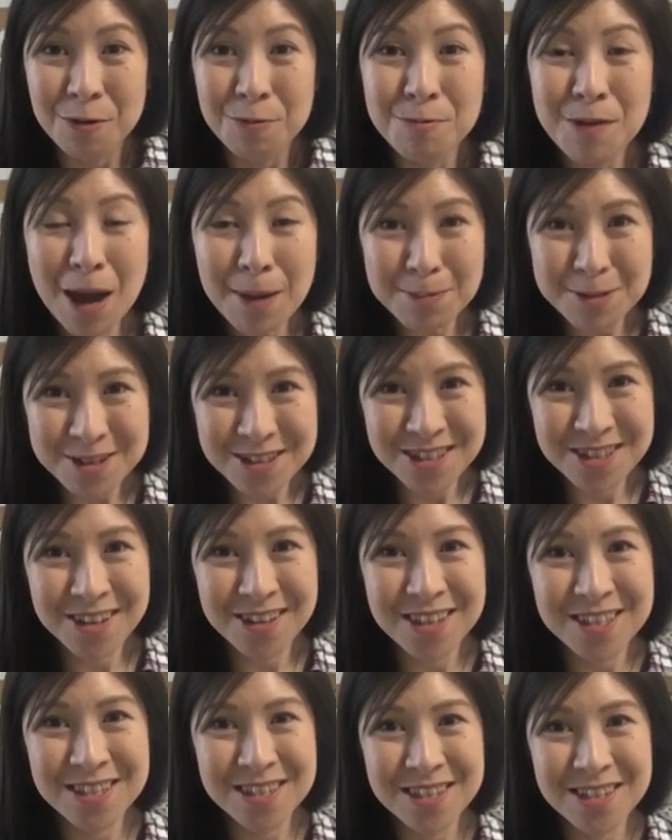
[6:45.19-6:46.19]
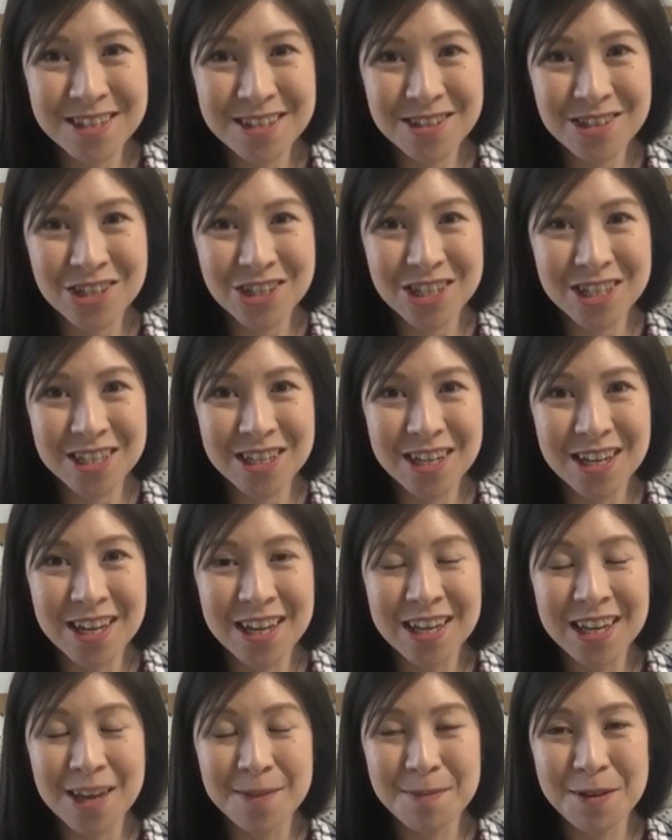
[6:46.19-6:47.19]
Raptors Are the Solution
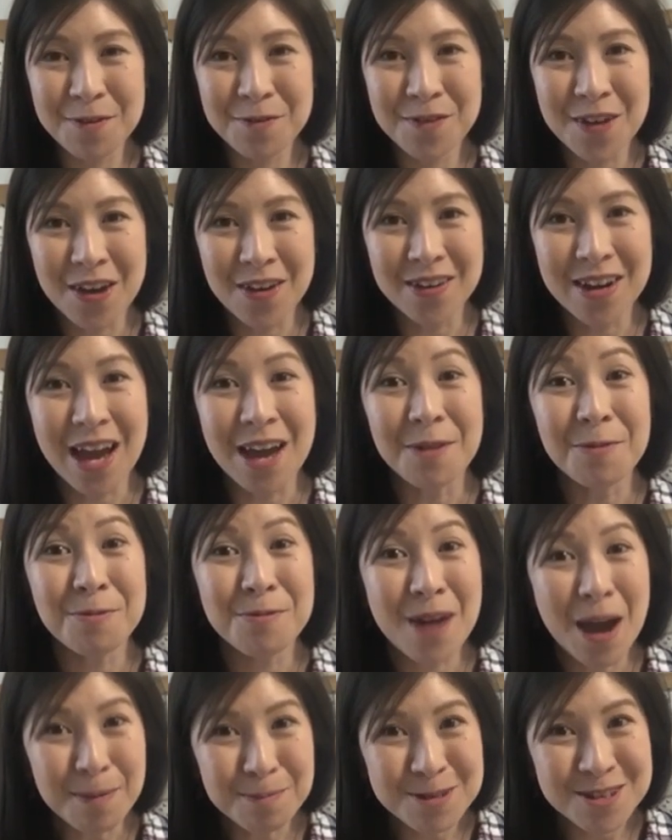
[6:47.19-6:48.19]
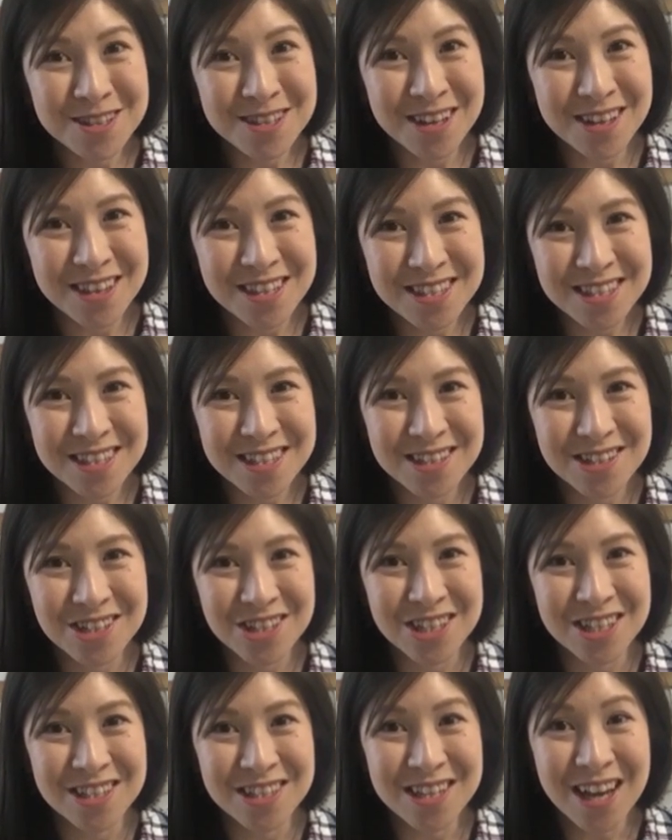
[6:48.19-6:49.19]
can be found at
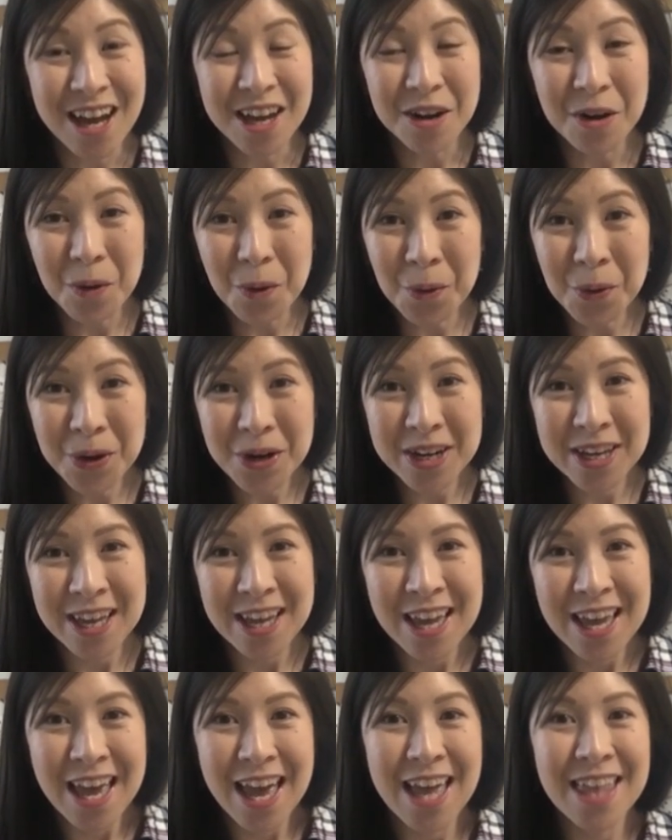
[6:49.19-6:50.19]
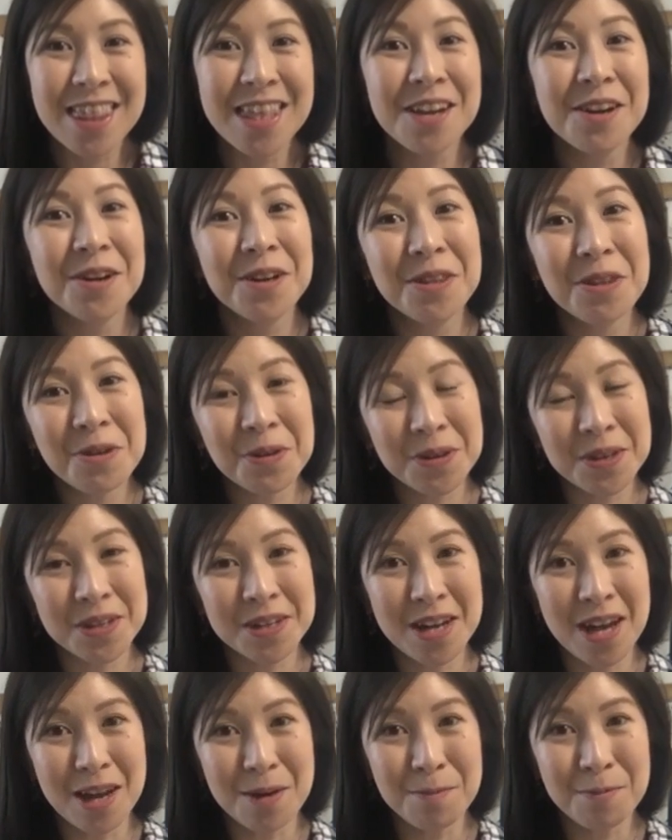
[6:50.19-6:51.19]
raptorsarethesolution.org, and they're a local
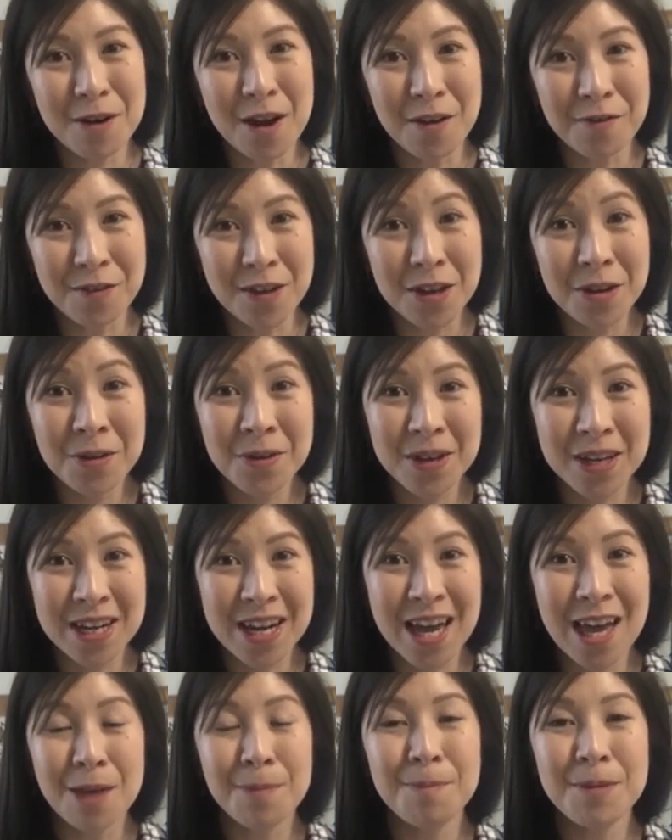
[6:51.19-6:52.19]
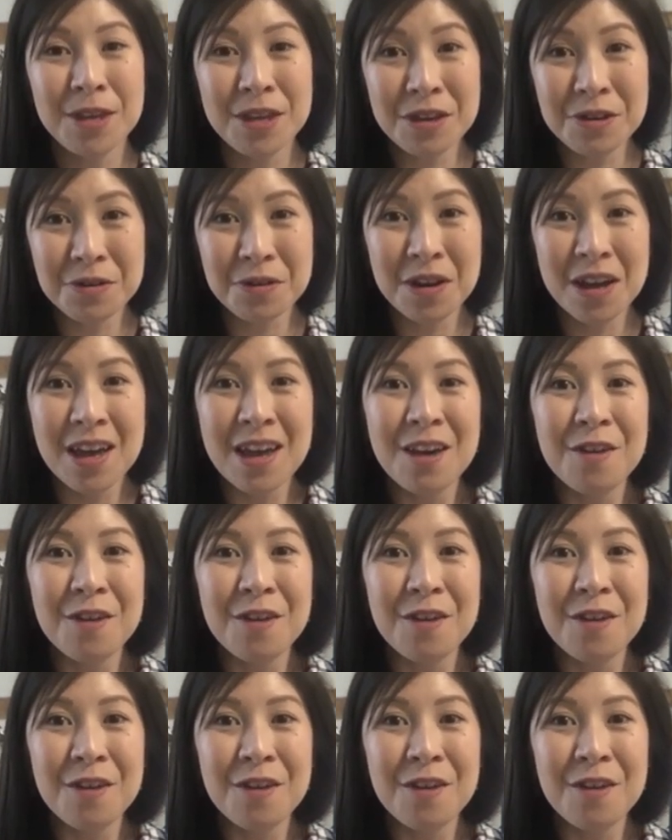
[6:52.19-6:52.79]
nonprofit who can help you